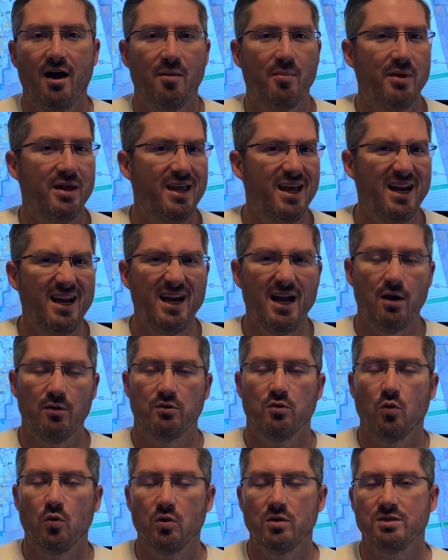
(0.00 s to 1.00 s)
Getting
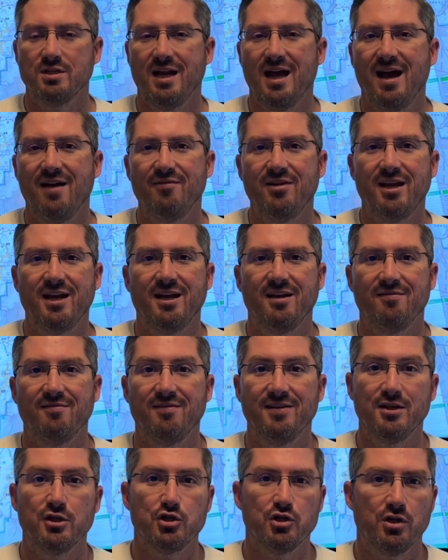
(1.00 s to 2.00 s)
outdoors and having an
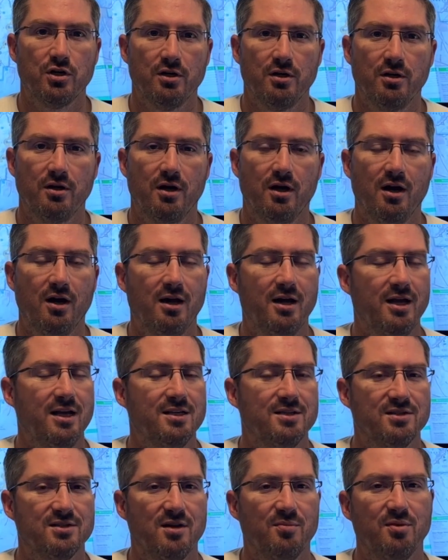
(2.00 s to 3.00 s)
adventure
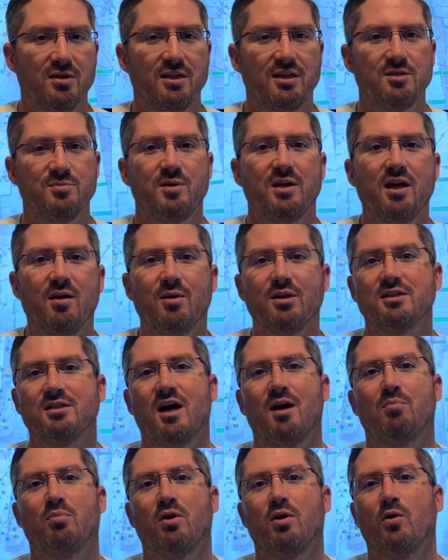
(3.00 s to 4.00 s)
is something that's become a
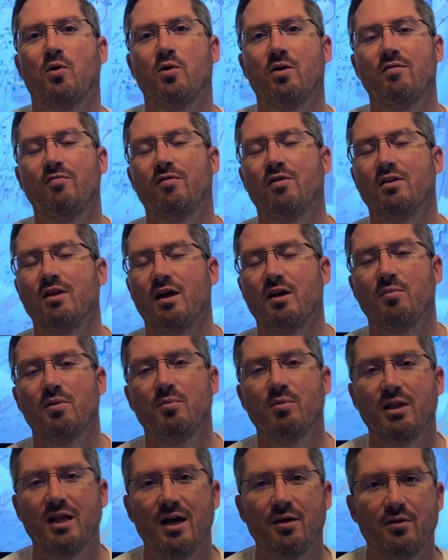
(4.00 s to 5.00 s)
top priority for a lot of
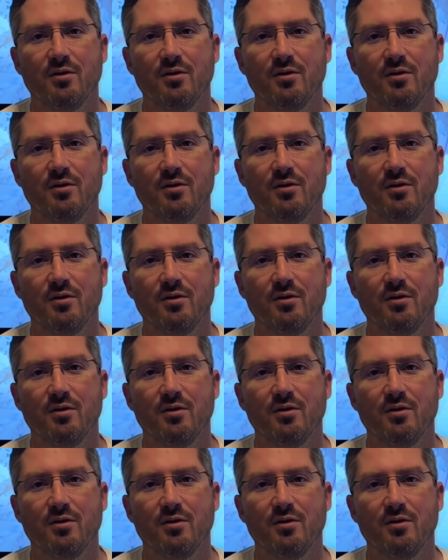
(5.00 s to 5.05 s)
people out